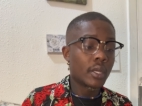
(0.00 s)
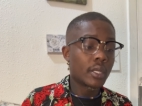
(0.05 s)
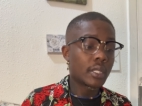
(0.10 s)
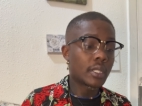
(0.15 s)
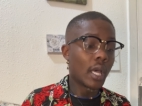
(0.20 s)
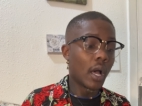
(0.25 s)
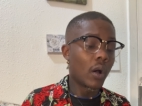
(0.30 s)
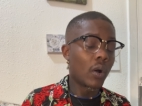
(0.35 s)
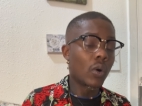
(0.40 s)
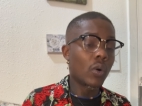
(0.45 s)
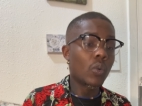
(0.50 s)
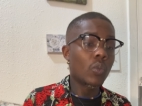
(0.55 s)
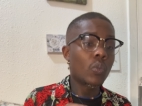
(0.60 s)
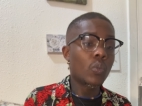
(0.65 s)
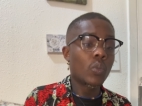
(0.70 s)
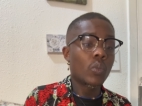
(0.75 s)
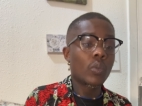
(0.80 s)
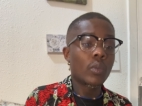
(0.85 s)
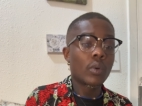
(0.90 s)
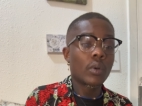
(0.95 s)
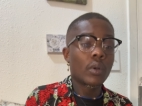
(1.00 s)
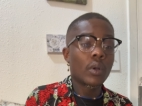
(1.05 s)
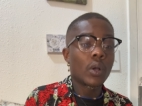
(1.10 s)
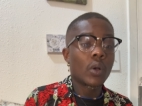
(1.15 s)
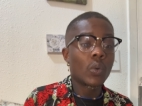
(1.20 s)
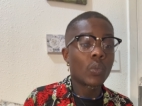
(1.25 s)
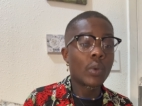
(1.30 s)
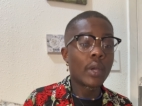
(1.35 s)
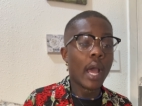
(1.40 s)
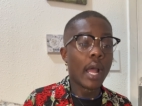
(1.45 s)
So,
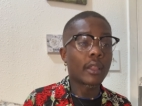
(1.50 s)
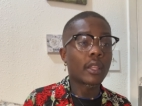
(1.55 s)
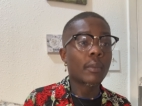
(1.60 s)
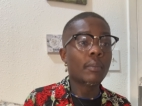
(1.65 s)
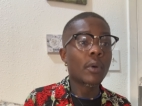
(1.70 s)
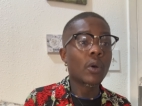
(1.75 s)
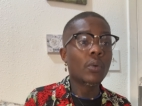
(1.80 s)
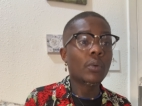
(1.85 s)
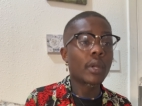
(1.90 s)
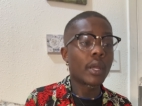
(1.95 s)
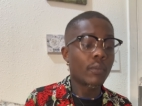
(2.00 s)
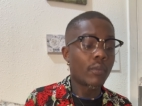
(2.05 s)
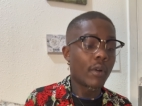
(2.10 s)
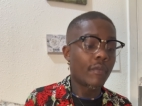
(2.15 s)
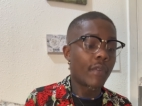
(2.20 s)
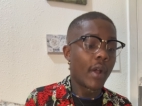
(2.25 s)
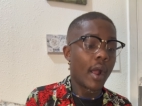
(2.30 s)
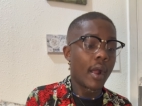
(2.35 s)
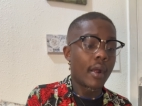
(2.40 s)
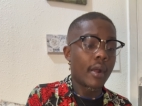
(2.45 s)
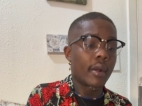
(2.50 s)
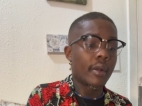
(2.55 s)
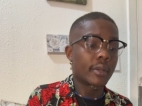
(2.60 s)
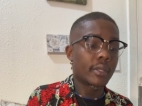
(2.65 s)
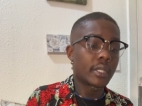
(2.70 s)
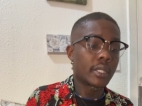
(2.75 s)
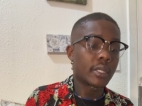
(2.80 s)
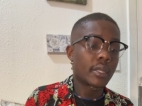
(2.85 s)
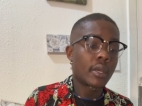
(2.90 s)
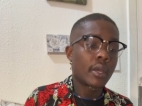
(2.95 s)
we got the moon in reverse
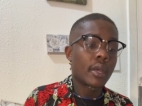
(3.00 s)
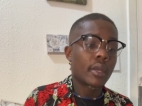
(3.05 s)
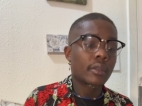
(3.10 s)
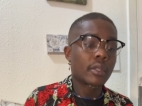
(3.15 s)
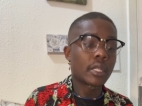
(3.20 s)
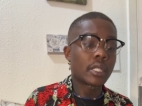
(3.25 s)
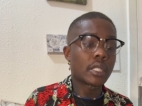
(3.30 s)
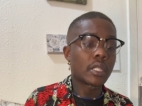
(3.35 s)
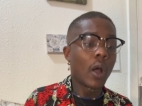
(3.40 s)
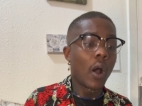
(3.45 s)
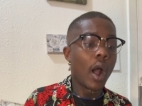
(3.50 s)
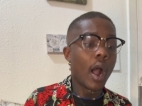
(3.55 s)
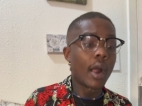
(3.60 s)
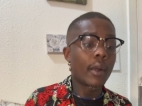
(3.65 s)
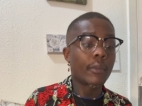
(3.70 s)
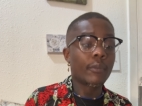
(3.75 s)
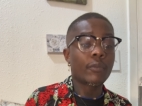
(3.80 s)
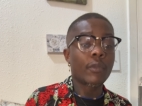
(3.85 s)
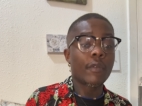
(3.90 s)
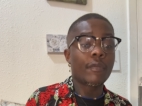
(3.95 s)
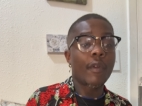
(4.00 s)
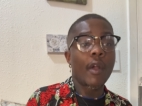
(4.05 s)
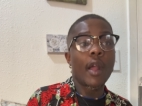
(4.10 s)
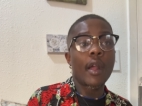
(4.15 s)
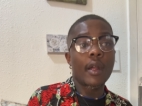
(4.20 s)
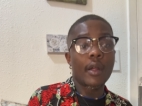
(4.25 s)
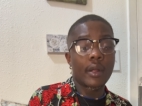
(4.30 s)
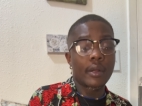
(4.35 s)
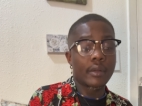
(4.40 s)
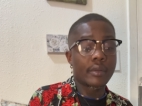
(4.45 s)
the star in
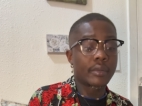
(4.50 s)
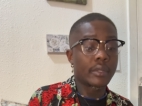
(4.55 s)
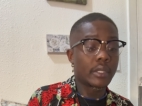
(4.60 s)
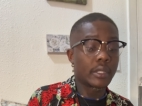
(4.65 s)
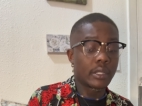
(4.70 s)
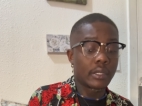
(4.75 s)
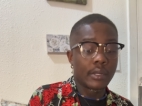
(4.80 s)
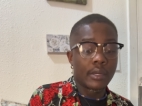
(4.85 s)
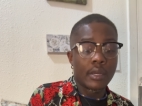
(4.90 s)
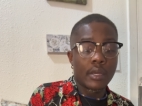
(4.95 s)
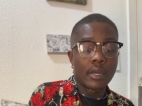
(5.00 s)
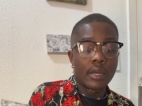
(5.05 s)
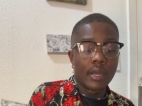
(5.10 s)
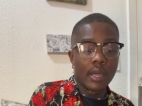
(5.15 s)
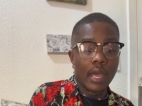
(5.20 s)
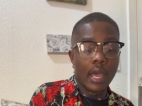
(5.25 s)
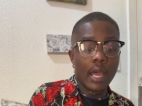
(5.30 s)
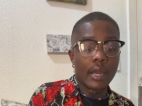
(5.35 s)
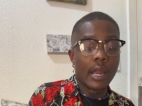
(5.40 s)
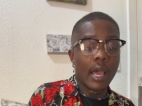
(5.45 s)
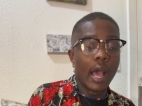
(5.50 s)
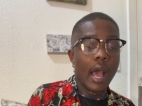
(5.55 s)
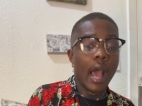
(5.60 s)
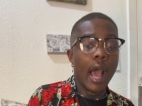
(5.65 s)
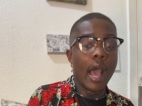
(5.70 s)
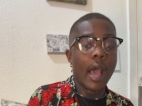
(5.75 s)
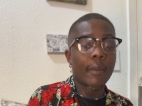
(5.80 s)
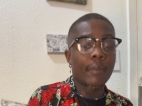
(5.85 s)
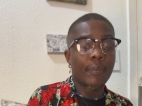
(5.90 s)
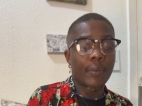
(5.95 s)
reverse, and the
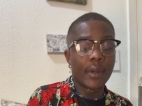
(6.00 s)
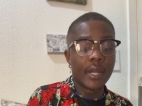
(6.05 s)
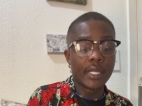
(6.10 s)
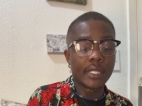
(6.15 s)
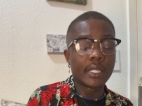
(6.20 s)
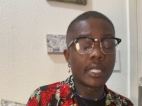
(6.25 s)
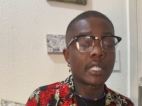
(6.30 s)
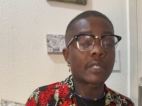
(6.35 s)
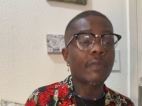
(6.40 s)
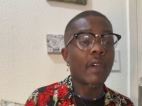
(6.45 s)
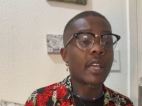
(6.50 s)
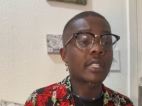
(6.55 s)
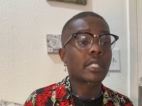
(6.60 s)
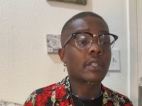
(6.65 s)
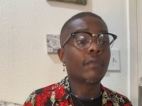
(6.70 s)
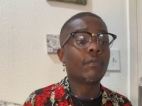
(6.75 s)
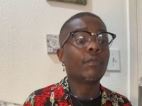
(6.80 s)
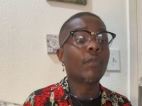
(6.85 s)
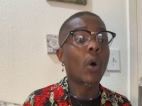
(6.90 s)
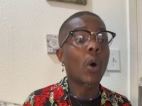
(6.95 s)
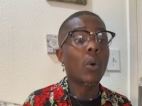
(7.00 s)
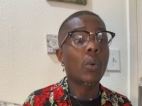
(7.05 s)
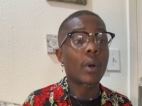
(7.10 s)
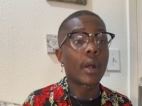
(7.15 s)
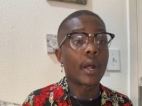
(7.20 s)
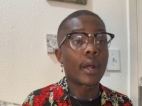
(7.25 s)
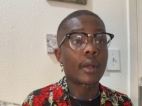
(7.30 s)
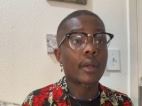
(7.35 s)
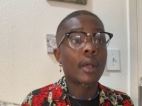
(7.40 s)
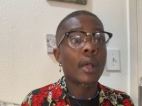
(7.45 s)
high priestess facing
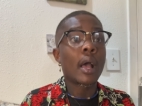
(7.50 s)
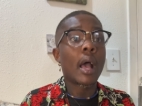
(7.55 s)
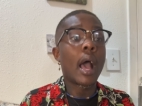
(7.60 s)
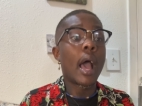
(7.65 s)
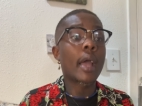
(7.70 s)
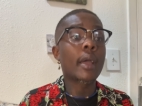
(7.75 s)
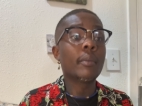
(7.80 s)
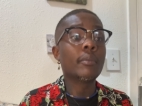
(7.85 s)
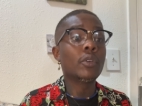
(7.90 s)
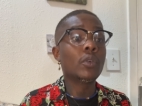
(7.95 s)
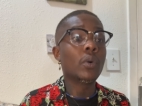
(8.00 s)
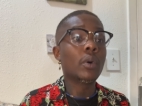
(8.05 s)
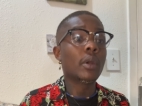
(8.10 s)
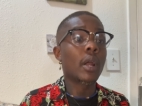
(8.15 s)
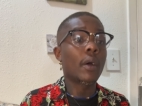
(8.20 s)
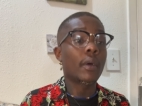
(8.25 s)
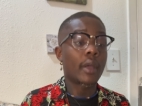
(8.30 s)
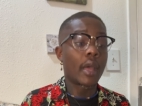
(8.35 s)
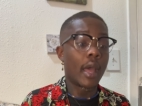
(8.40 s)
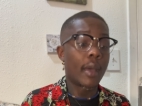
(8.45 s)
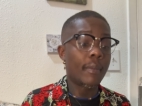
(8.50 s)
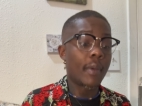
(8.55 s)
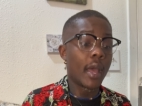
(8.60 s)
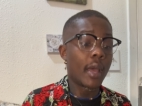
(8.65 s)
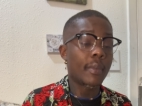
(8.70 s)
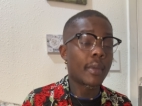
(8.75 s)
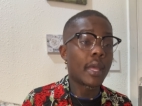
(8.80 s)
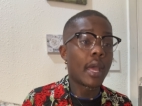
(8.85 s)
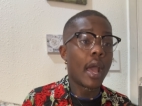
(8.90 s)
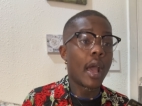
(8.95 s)
forward. I am doing okay,
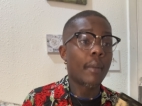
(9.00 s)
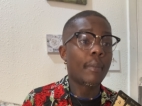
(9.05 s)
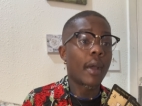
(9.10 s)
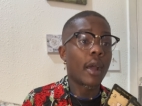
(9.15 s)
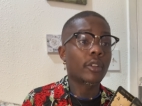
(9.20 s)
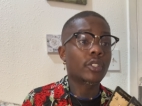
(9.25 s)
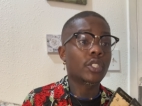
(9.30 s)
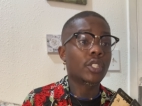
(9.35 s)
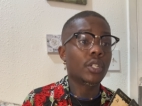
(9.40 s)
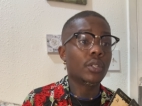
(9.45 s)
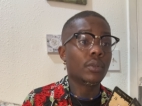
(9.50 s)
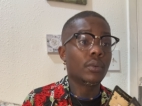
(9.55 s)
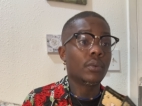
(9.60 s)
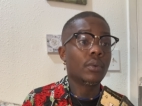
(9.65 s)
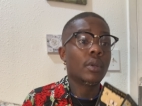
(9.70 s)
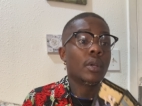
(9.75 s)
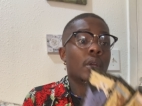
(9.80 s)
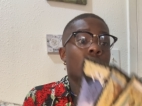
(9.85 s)
baby. How about you?